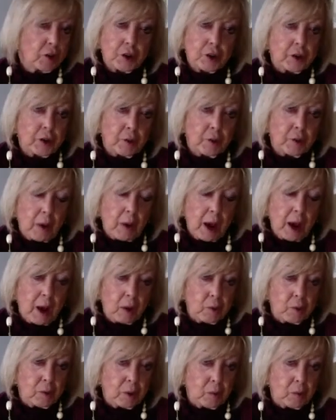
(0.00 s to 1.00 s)
turn
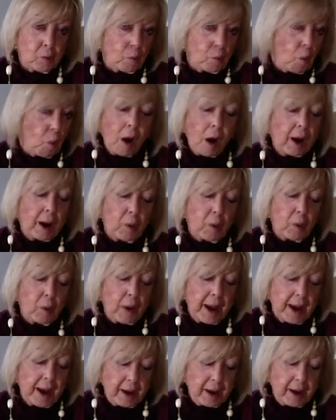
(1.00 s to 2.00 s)
around, walk
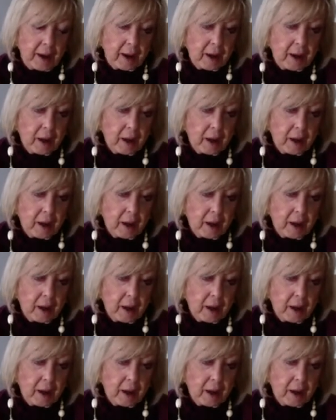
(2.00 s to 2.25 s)
away